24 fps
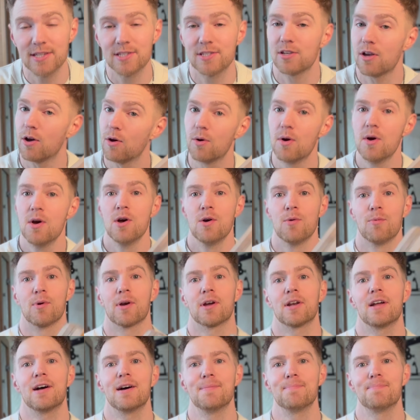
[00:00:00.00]
So we're
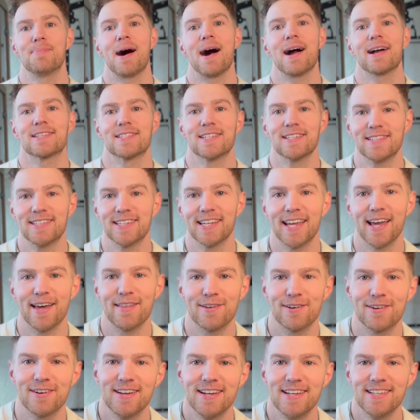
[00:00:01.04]
gonna unbox it
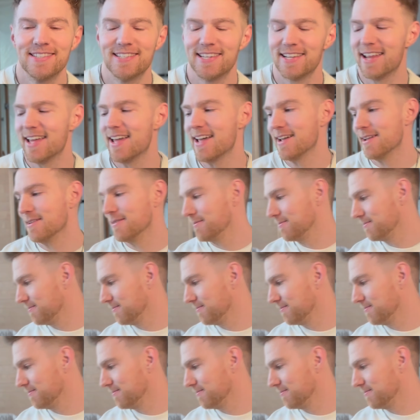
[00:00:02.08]
together today.